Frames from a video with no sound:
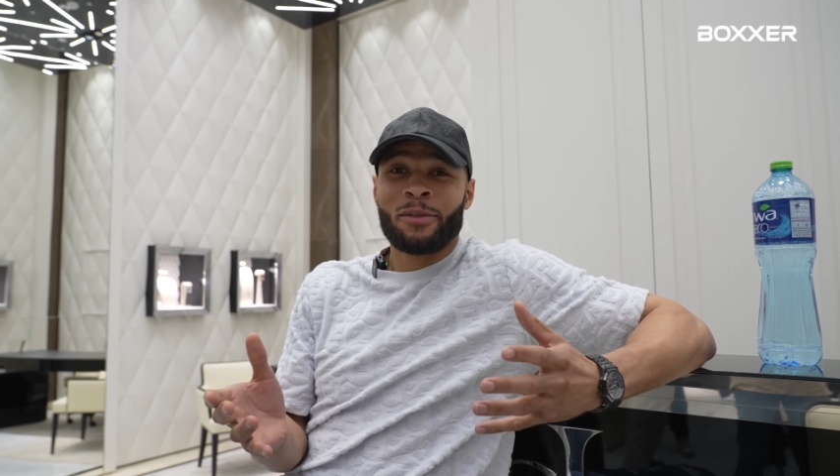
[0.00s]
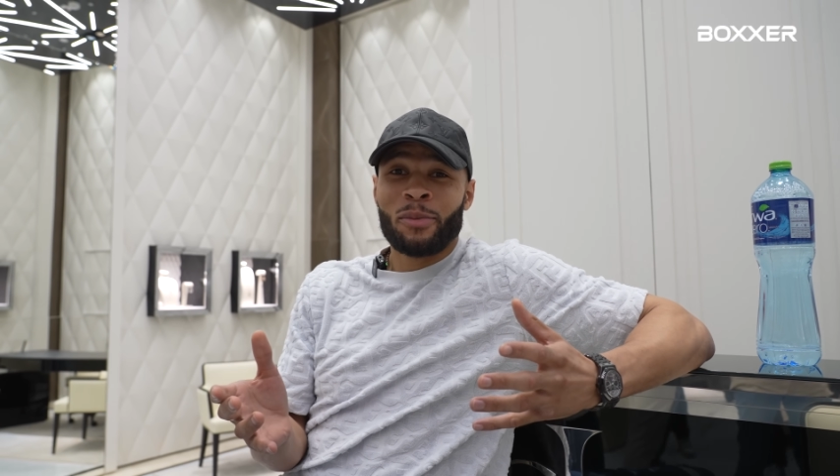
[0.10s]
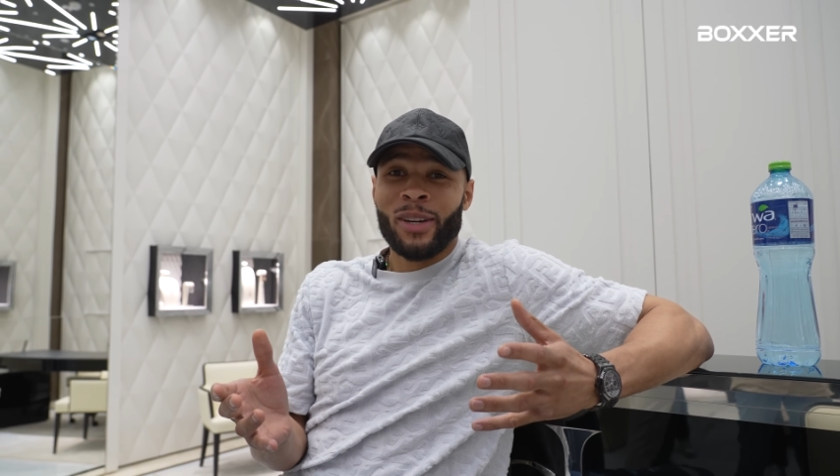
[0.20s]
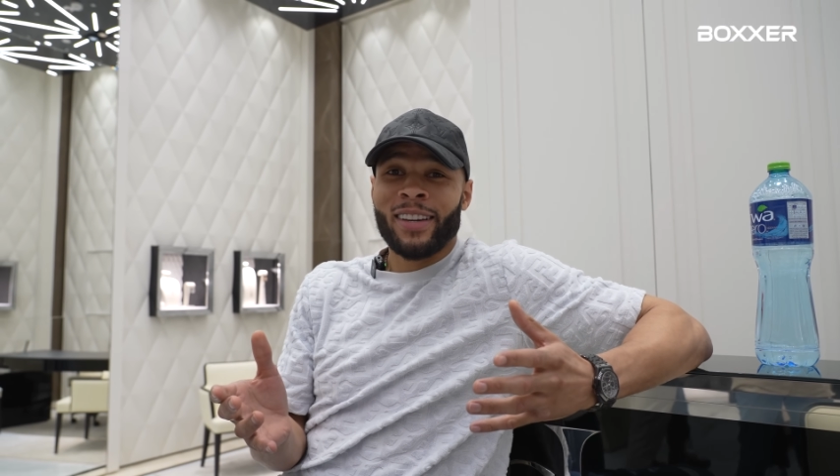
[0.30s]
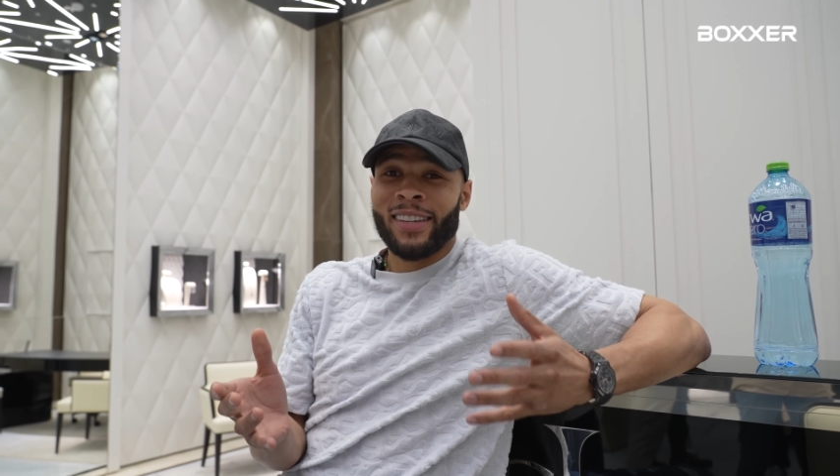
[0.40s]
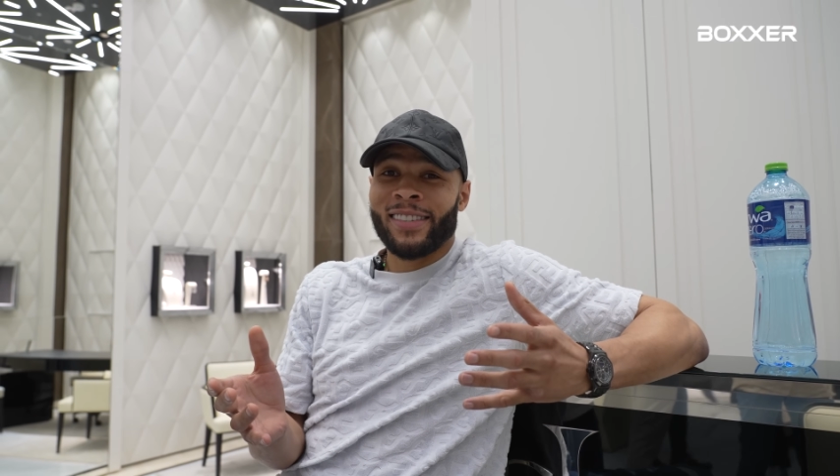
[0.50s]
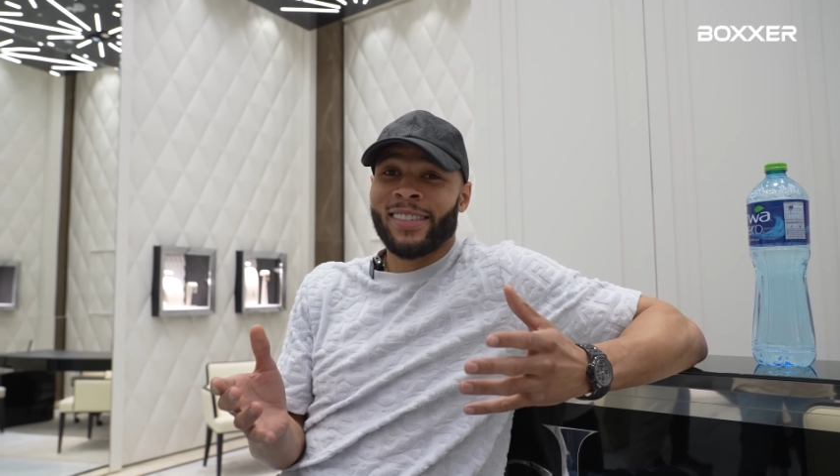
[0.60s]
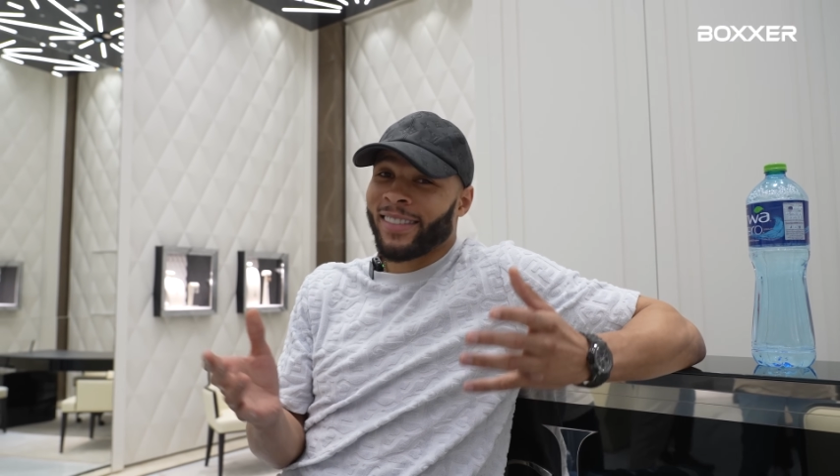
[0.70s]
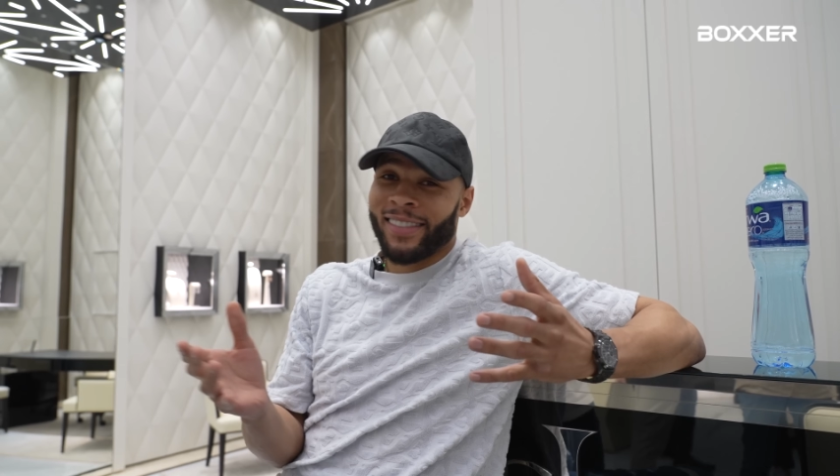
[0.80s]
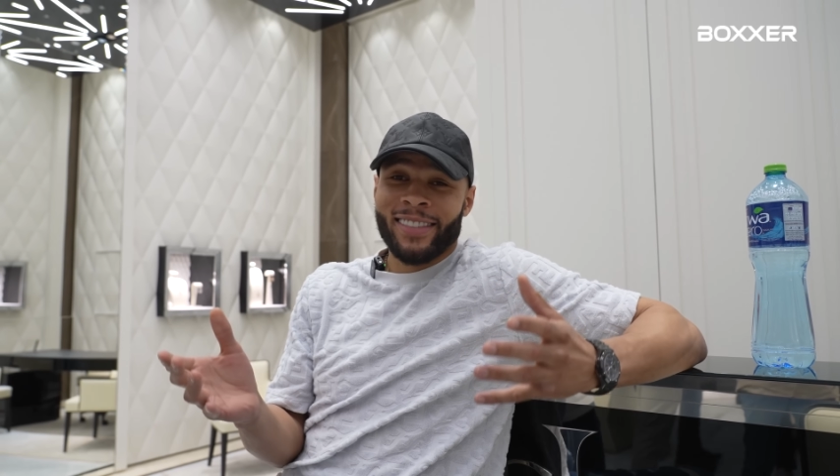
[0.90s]

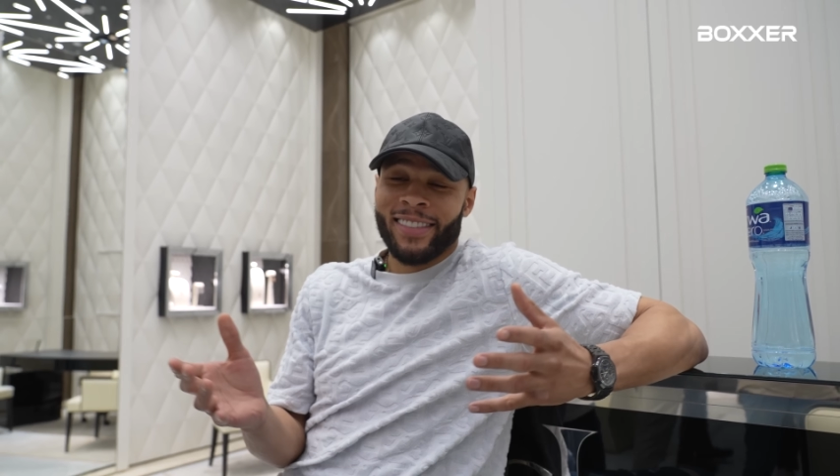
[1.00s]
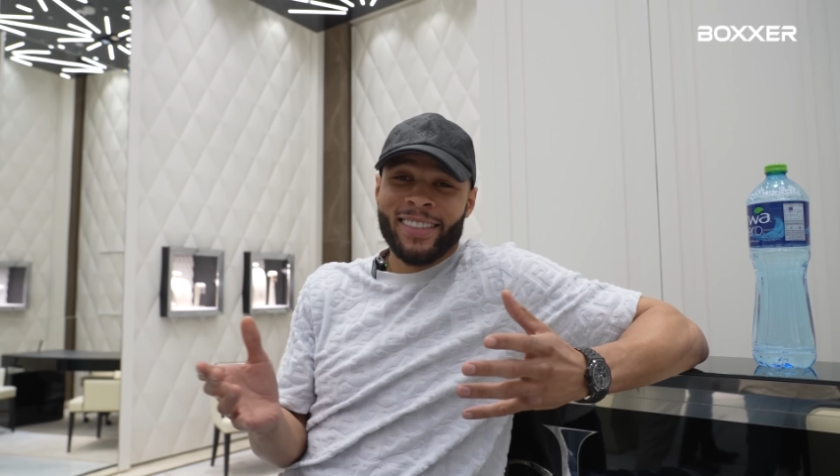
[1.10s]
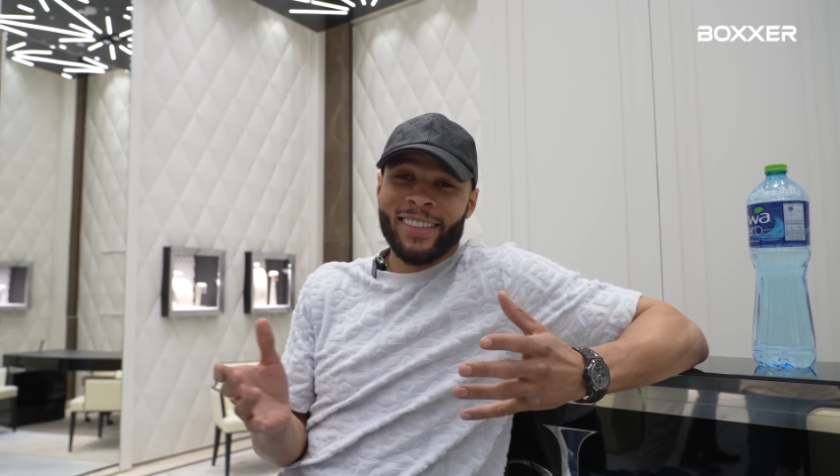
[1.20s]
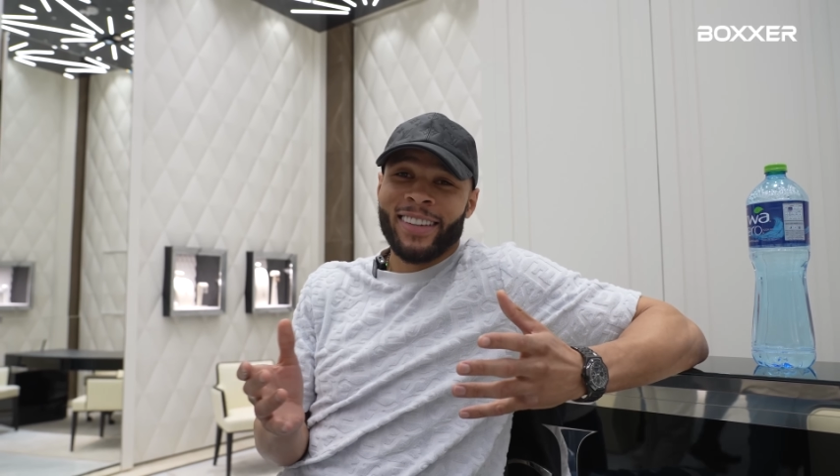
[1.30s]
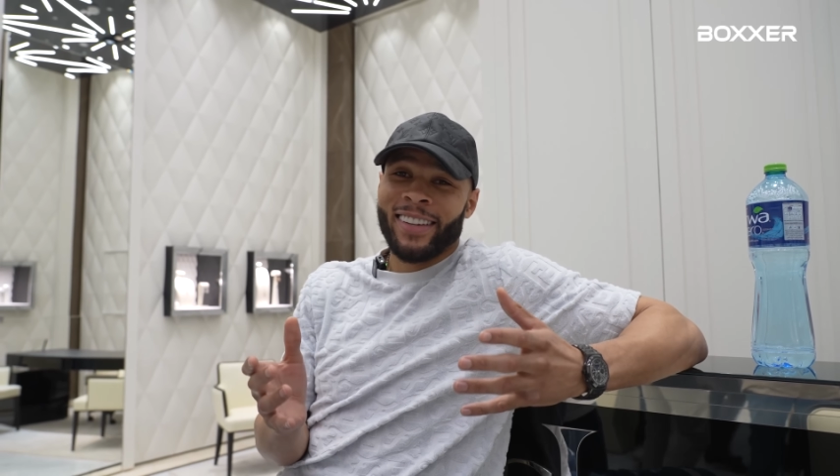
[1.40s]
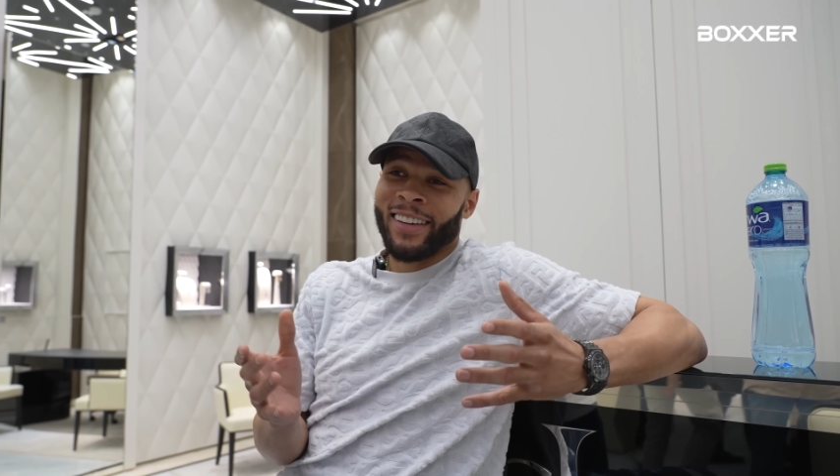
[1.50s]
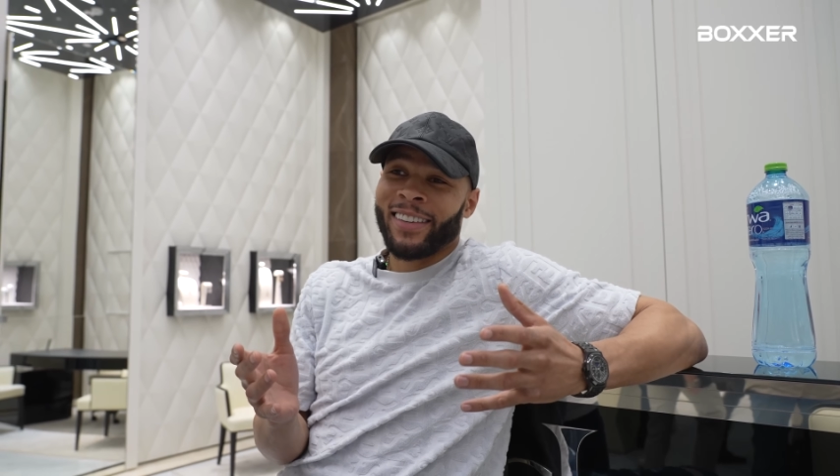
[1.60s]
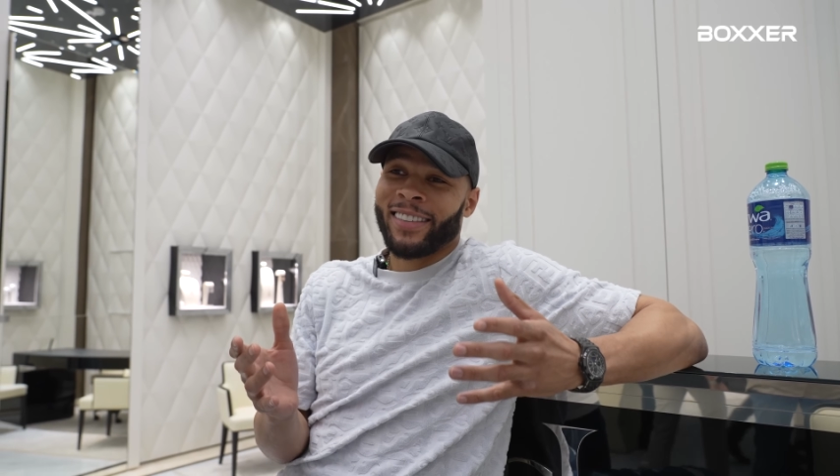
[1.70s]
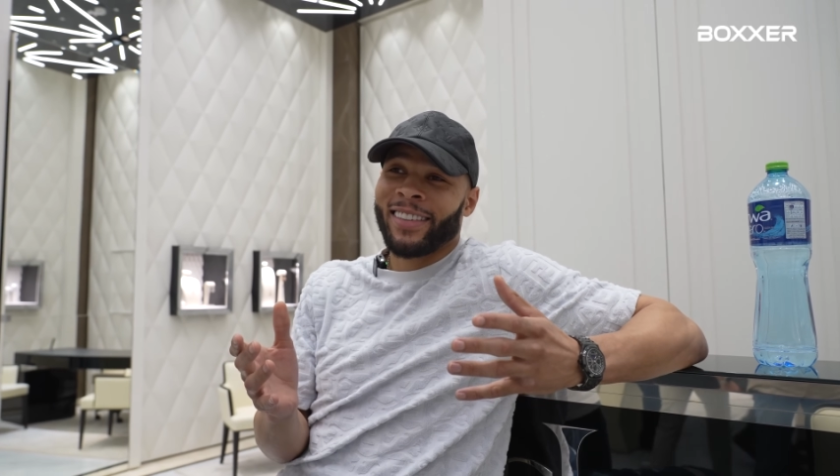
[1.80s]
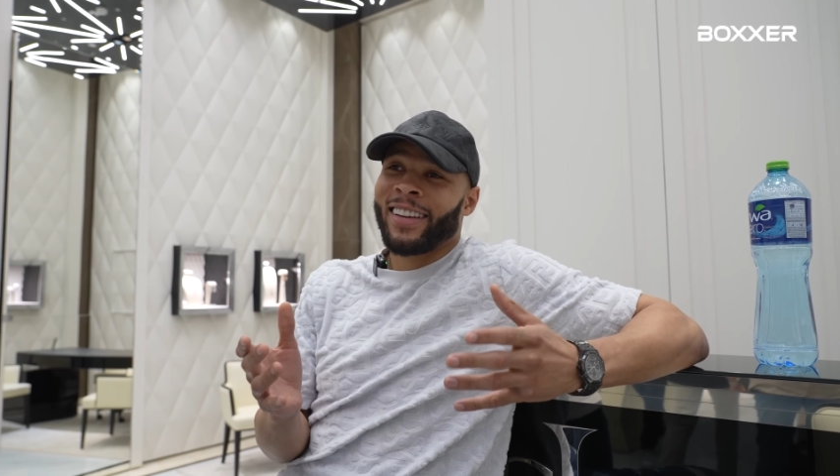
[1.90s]
because you know,